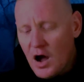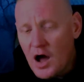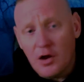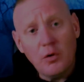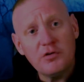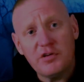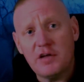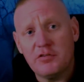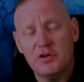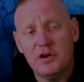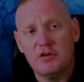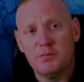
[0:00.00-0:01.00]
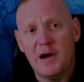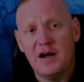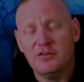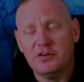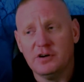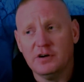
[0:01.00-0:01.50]
I'd always ask the
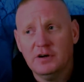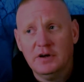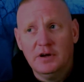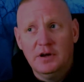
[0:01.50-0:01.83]
dispatcher,